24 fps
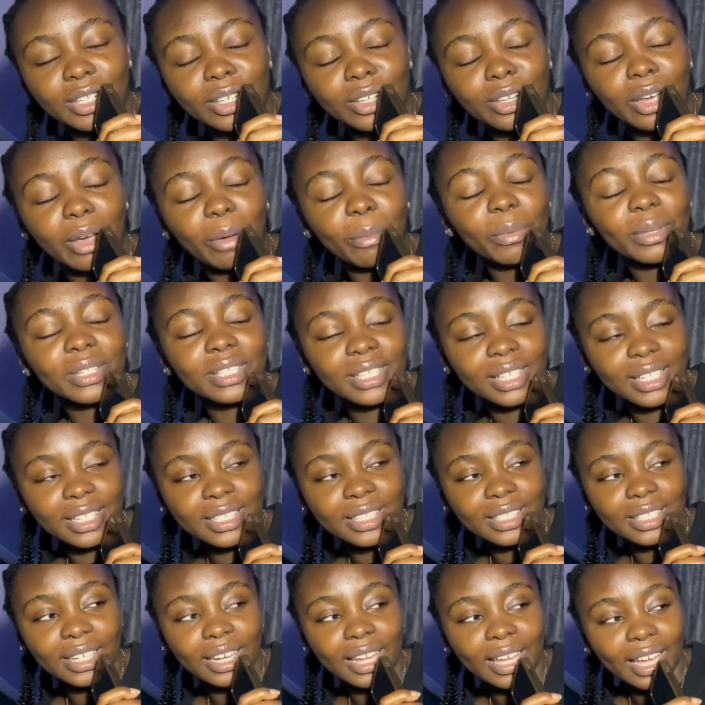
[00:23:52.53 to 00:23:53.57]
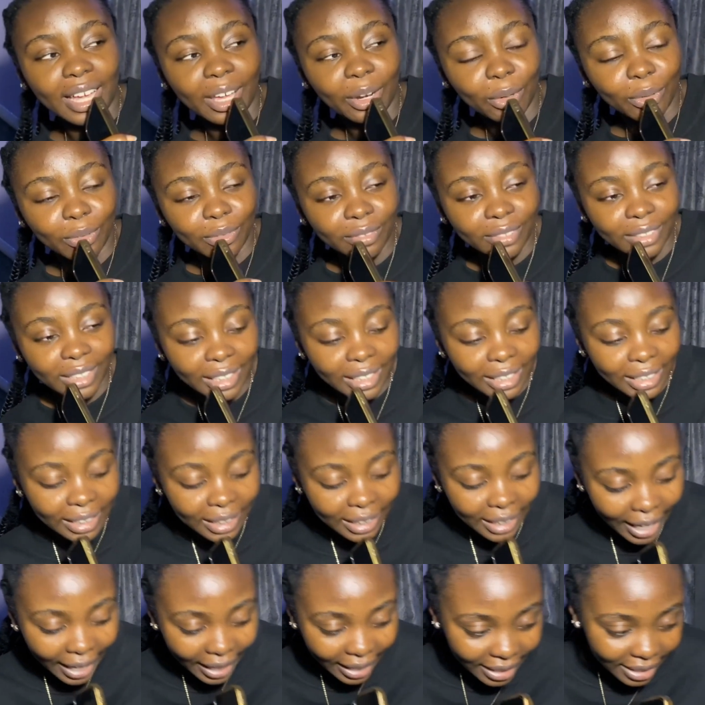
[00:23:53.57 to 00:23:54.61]
You can basically see that he kind of
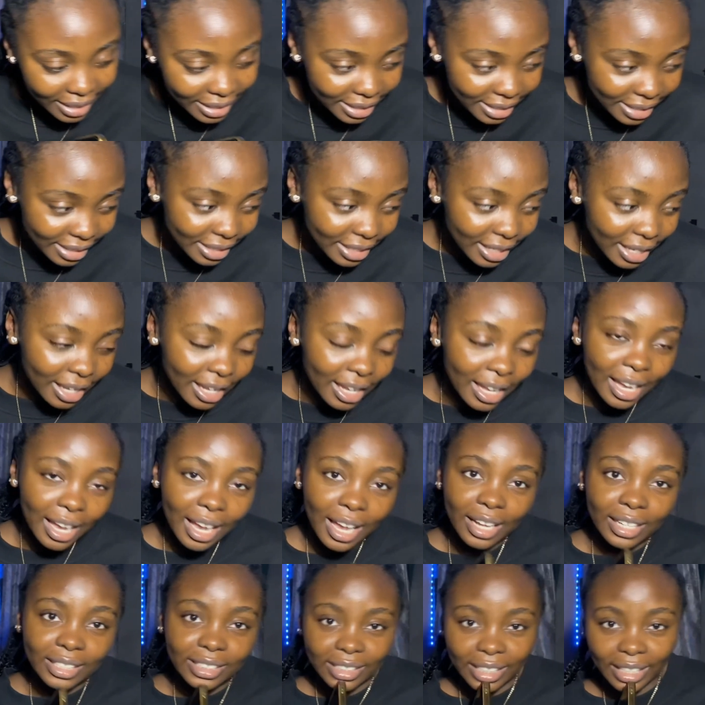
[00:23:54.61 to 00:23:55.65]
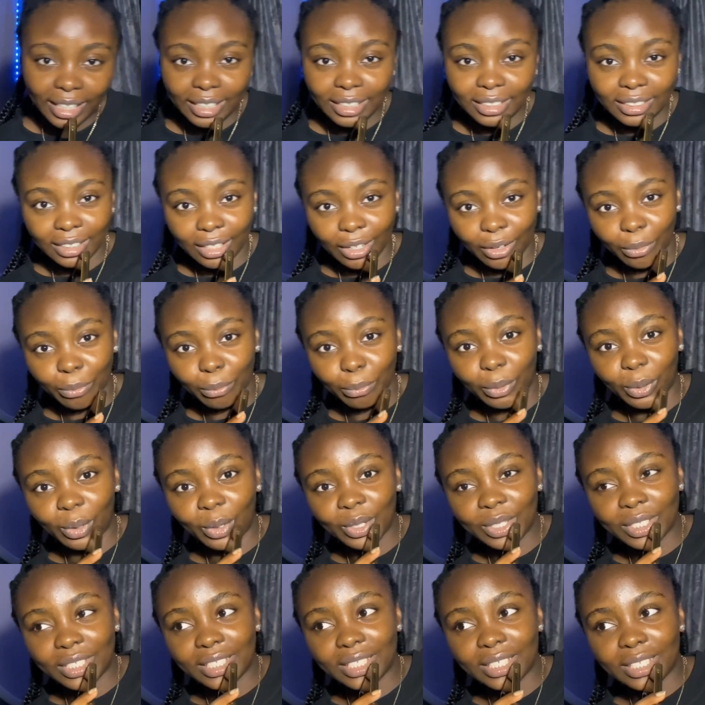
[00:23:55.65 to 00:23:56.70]
likes Jane now
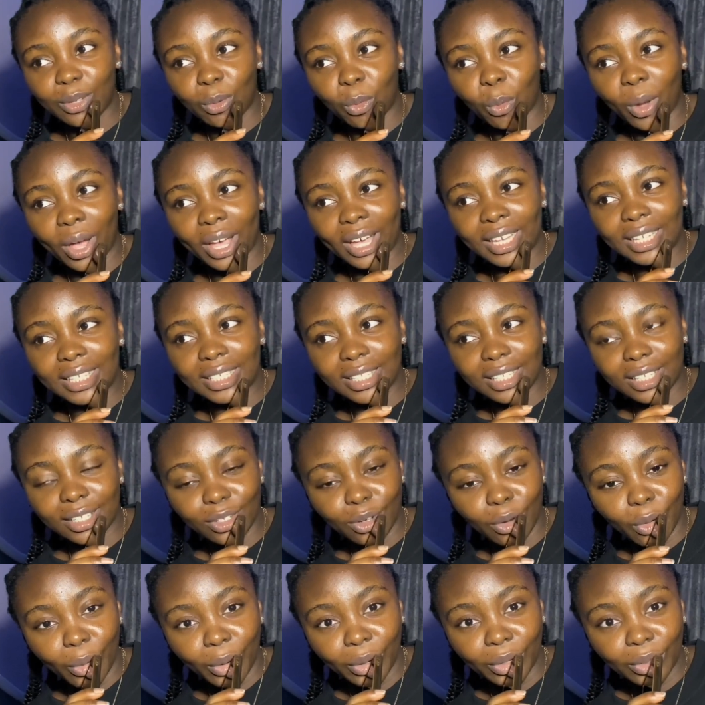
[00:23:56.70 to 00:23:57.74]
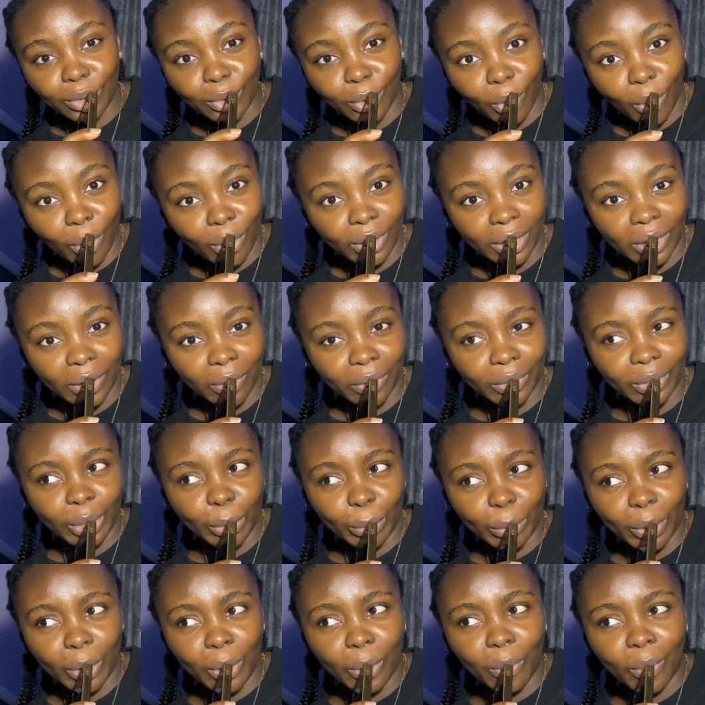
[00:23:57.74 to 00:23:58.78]
because why is he going on and on
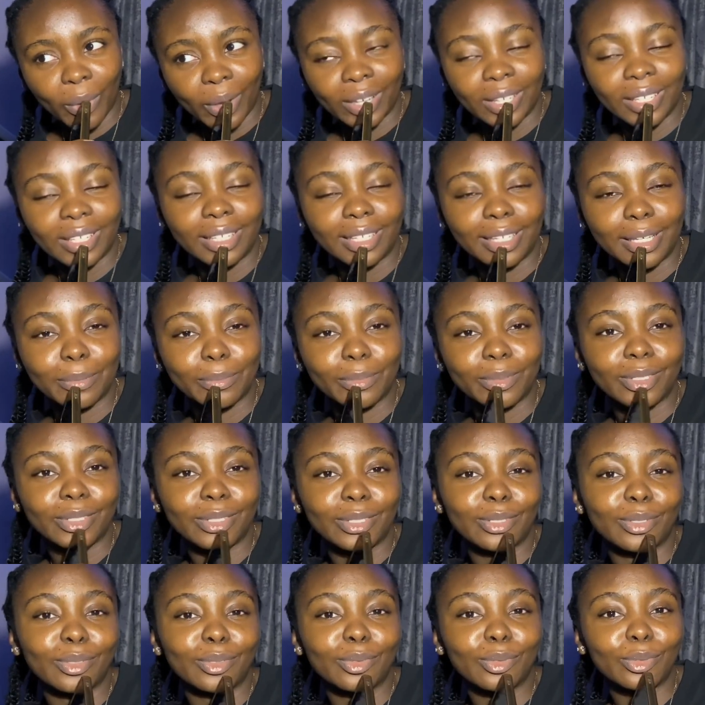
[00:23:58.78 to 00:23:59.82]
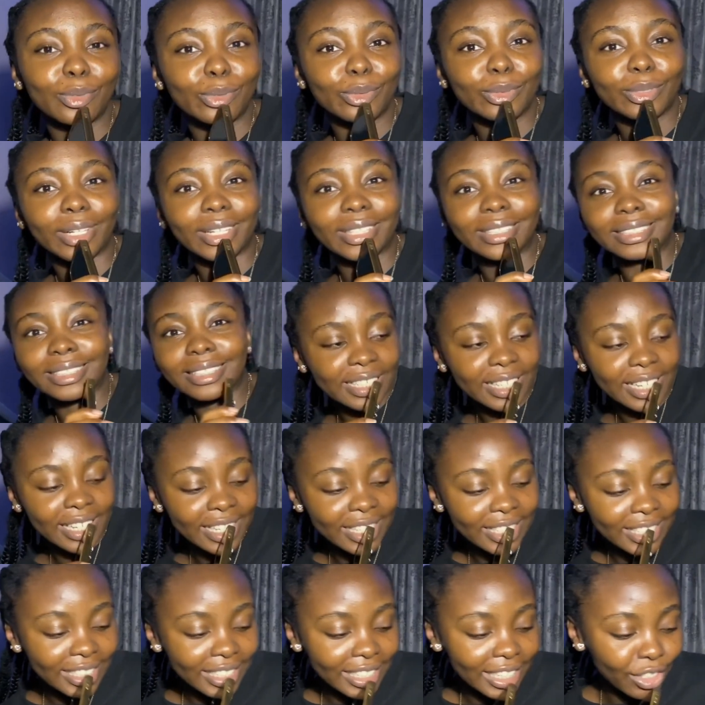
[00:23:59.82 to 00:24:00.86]
about why he came to this school and
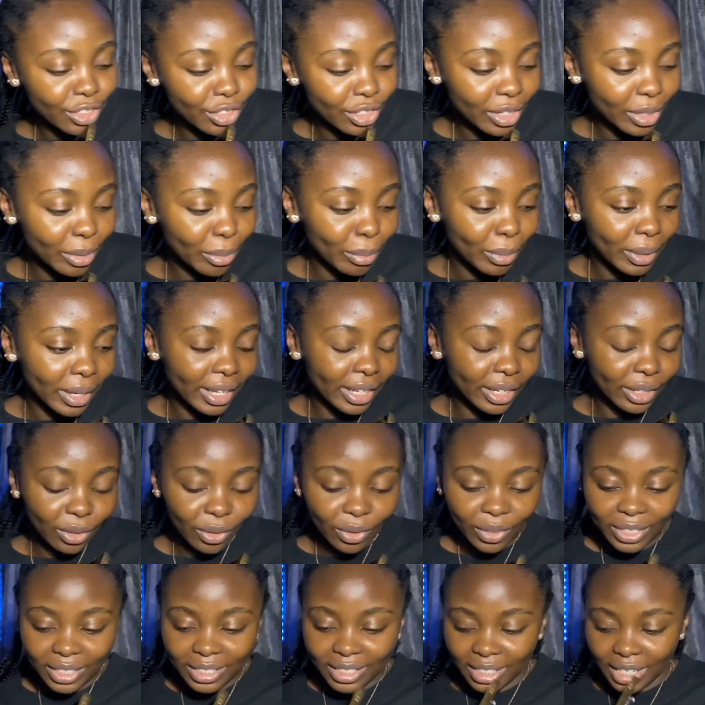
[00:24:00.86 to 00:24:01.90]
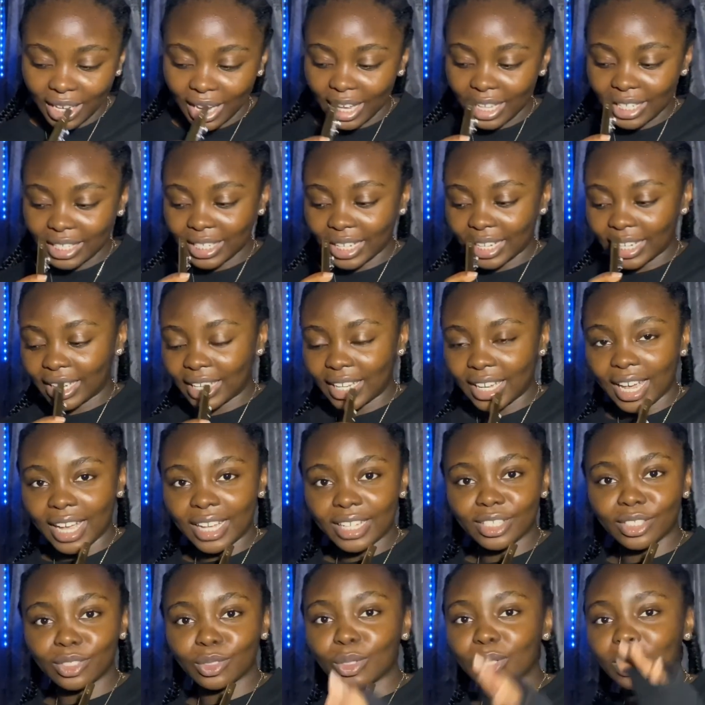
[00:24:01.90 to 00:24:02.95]
he's literally playing all his cards like he
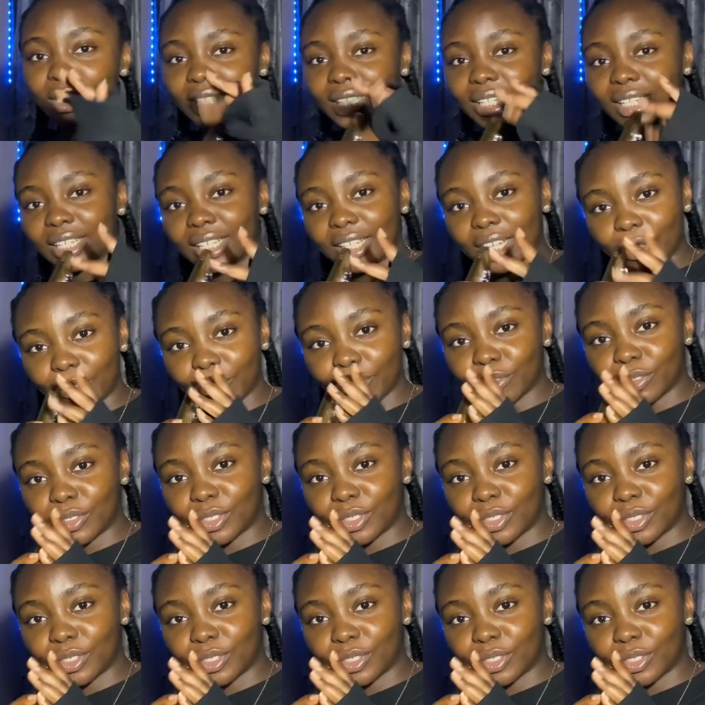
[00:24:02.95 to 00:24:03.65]
has nothing left